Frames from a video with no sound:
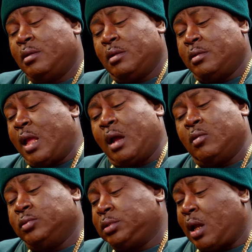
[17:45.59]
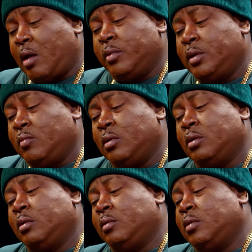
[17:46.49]
It's not gonna stop when you
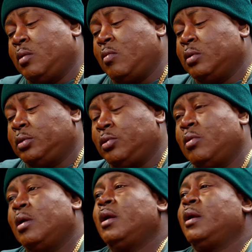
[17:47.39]
want when you want to.